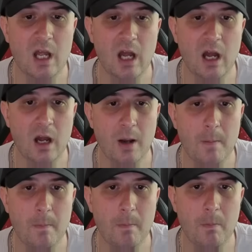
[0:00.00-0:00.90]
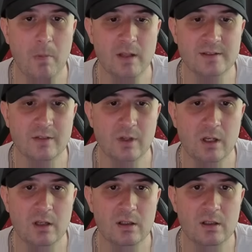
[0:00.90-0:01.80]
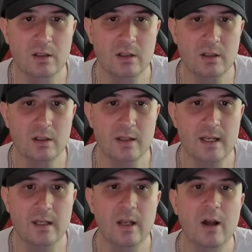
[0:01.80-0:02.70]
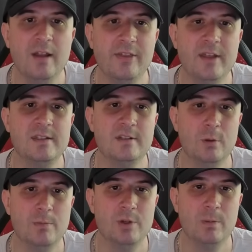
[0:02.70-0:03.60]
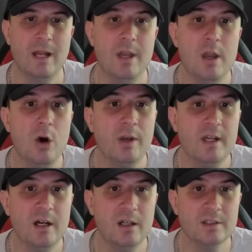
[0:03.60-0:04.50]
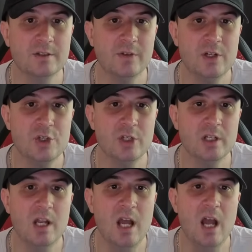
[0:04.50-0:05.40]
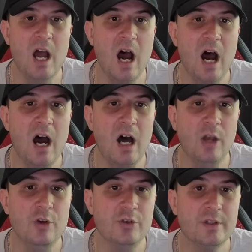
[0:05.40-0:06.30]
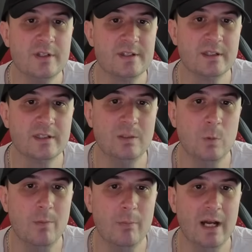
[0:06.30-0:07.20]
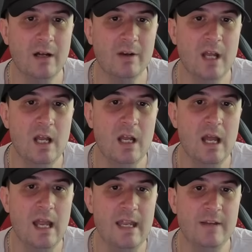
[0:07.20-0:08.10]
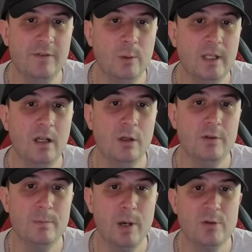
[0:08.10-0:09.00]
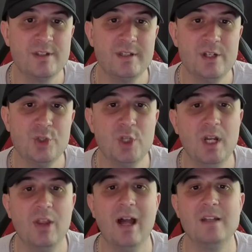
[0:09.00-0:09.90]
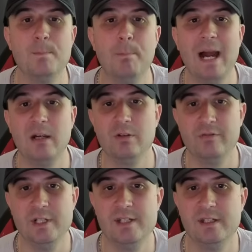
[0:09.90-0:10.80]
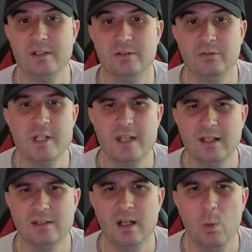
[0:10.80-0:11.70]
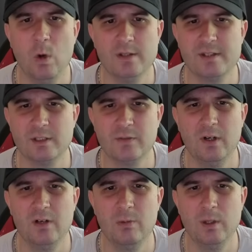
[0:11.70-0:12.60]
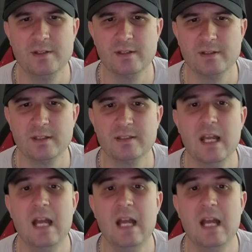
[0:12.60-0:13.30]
Let's have a look. Look, this is what I'm talking about. Non-enhanced version, £161. If you include the postage, that is bang on retail. Retail is like 165, 166.